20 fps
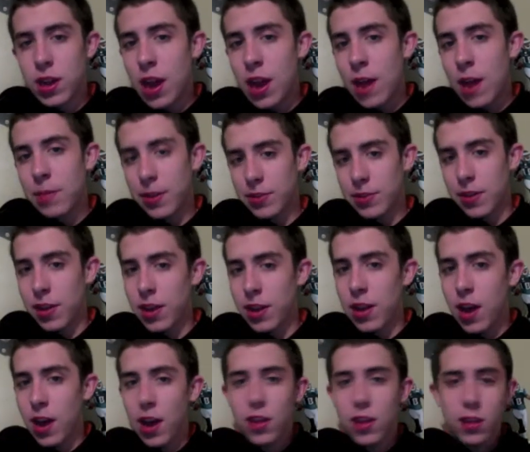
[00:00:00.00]
I'm excited.
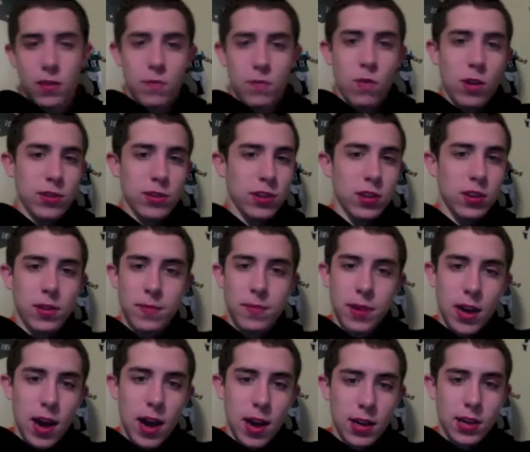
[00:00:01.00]
I love watching Olympic
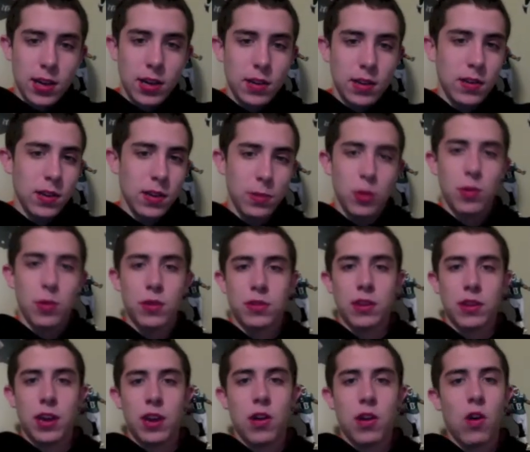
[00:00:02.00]
hockey. Team
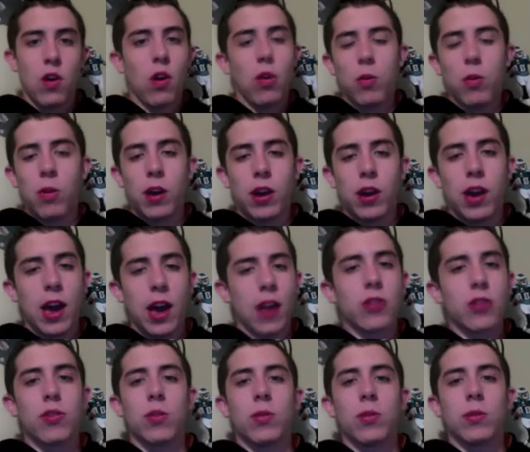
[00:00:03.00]
USA all the way, as
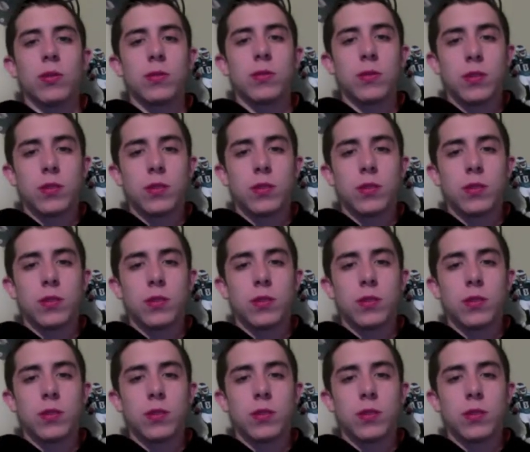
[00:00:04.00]
always.